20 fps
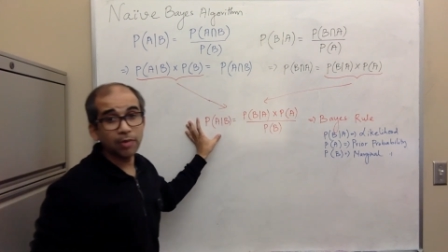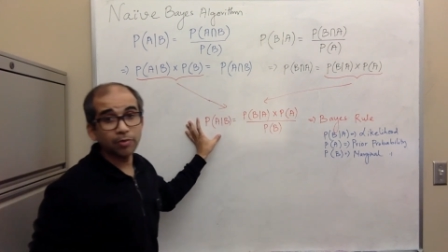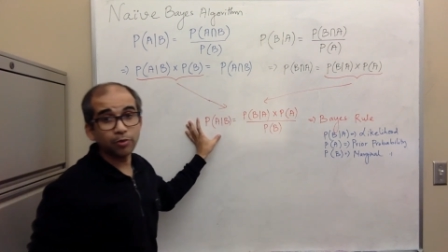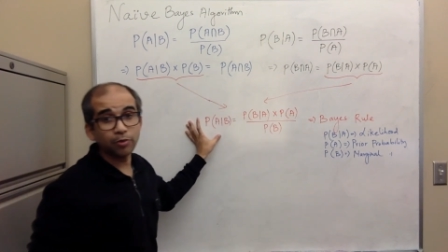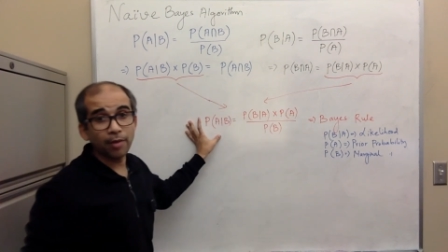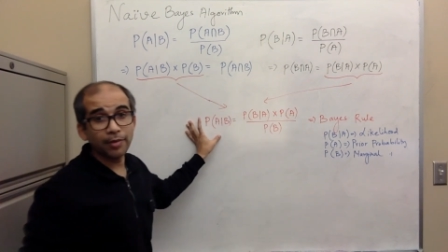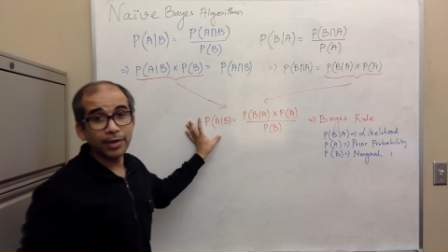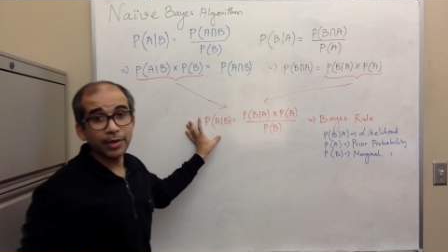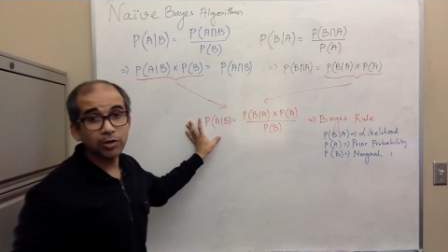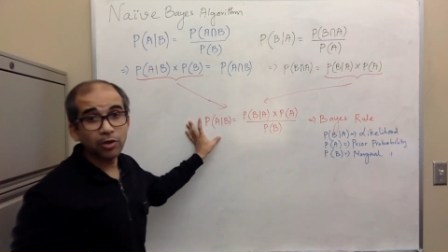
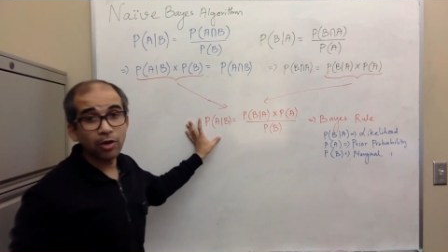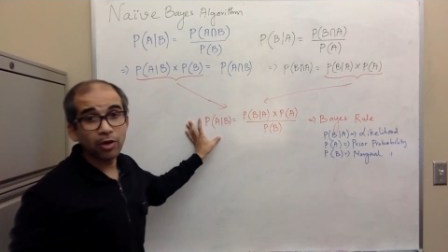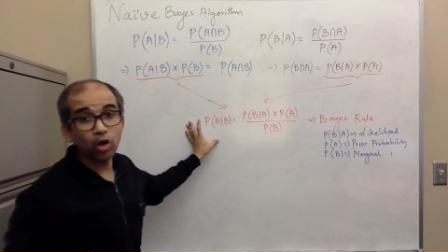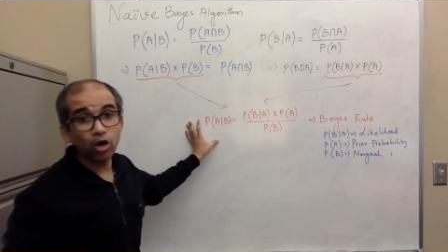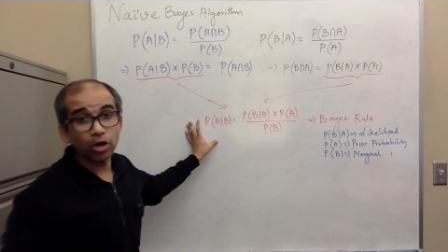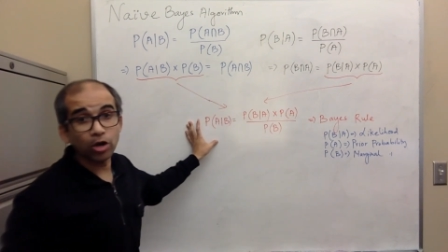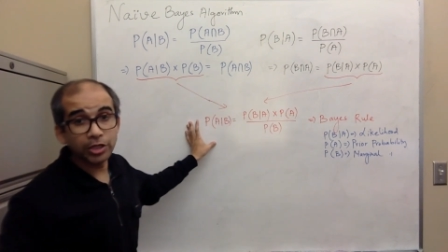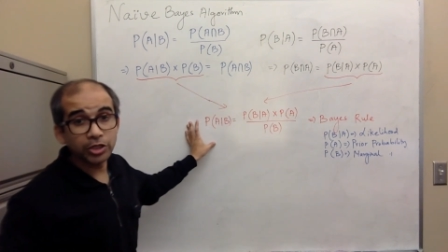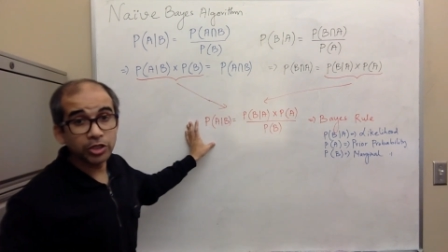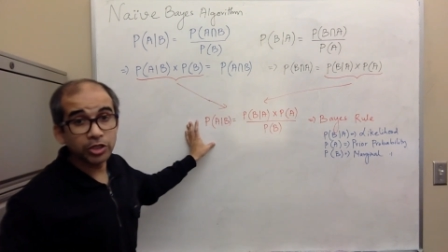probability, we have
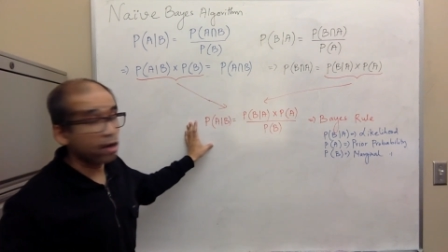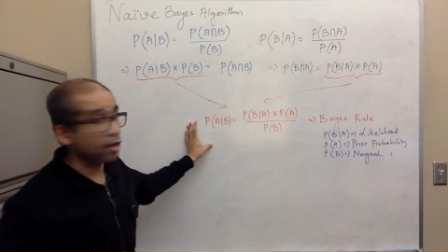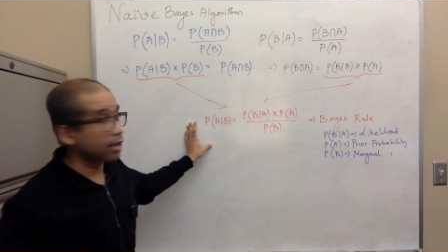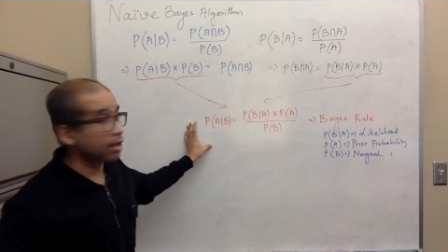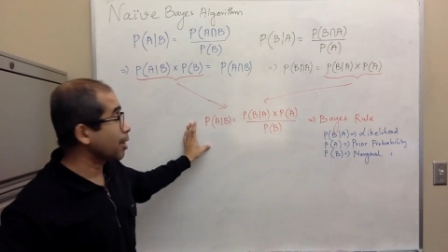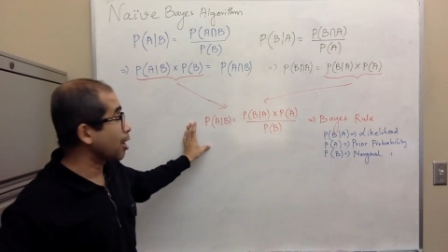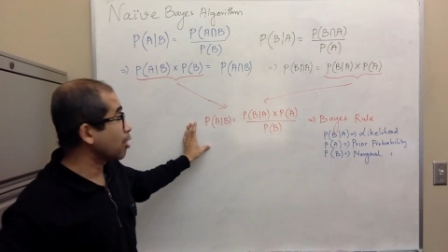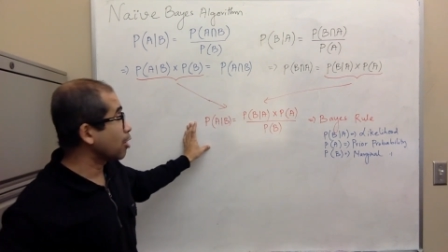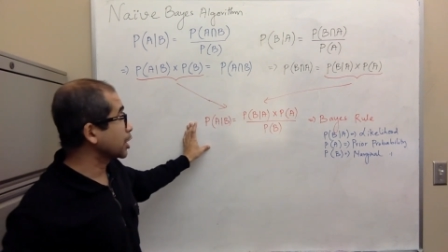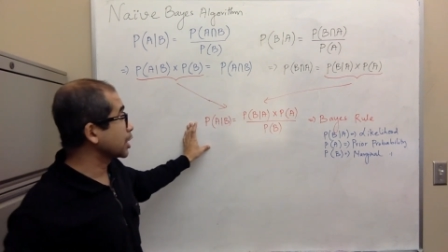already talked
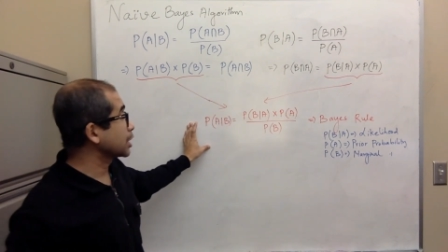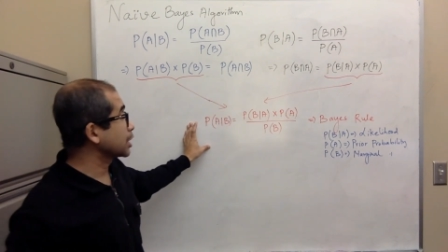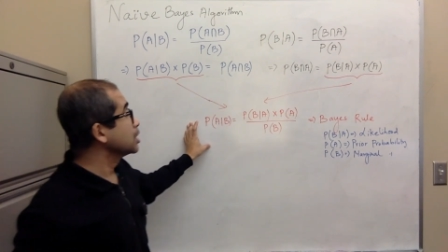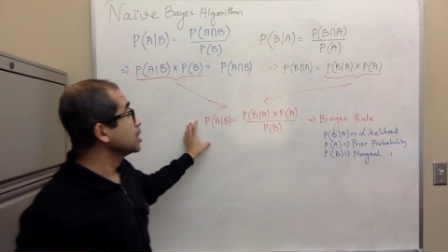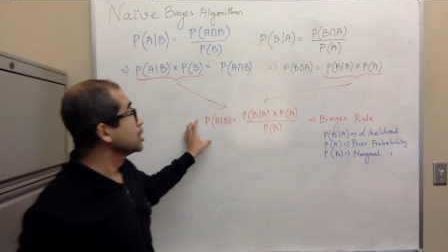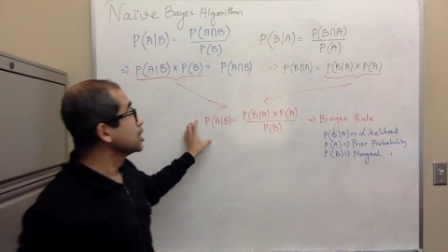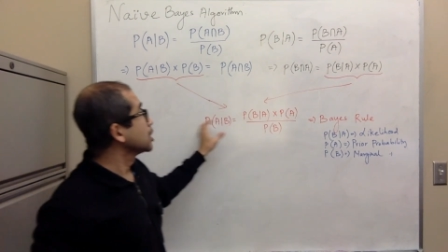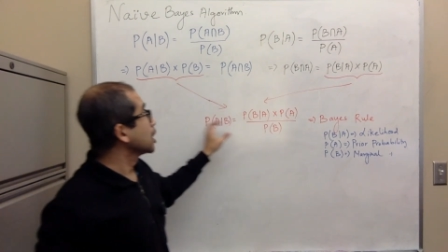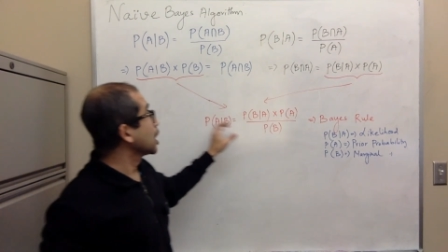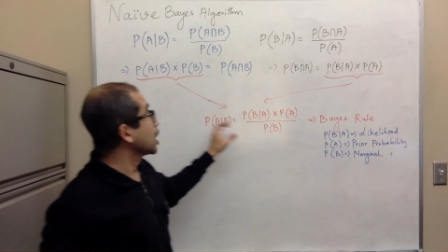about it.
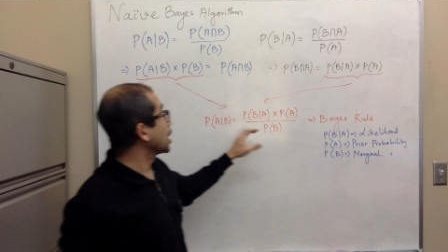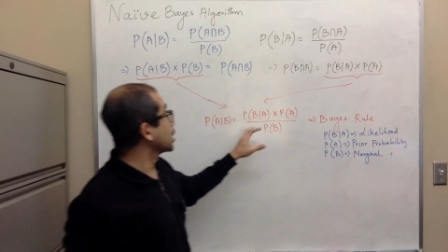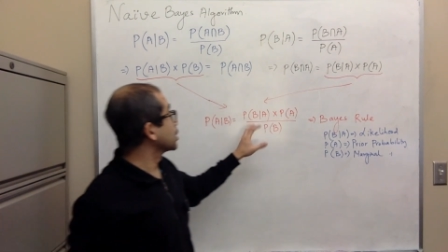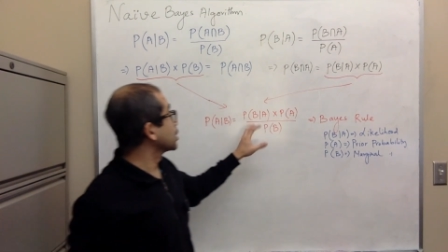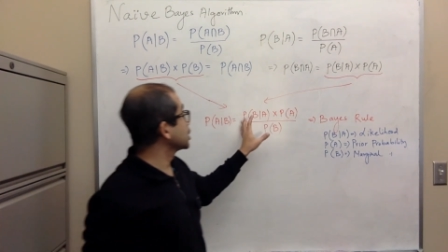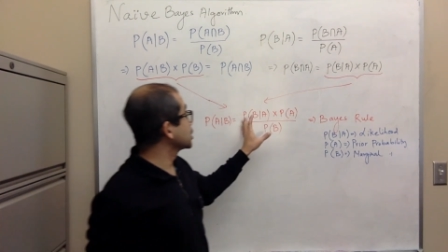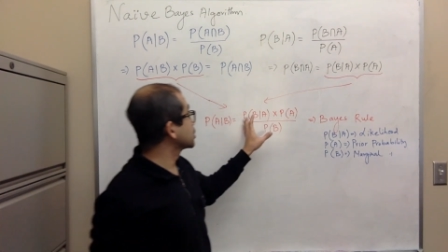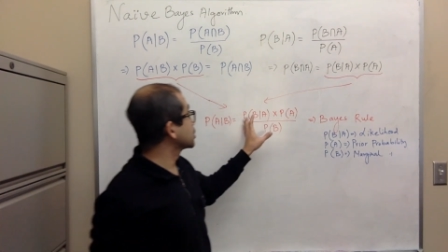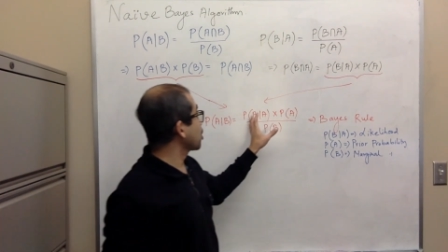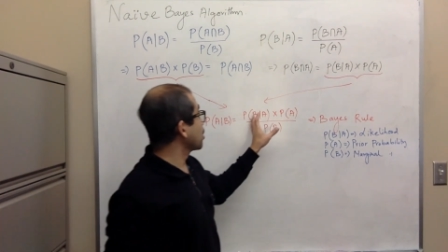
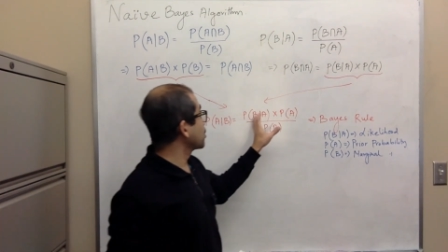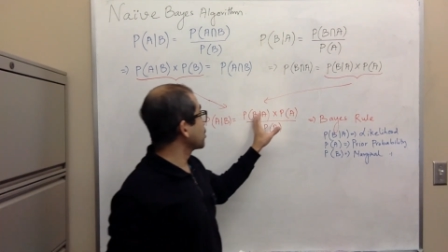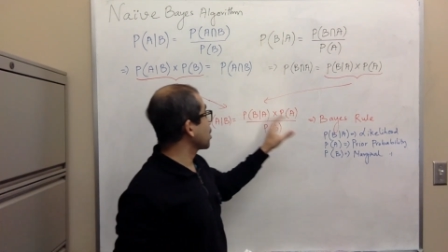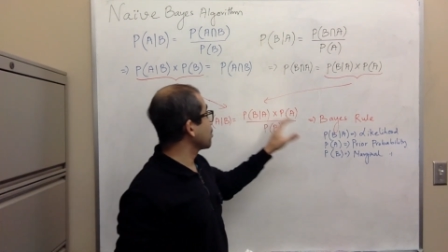This probability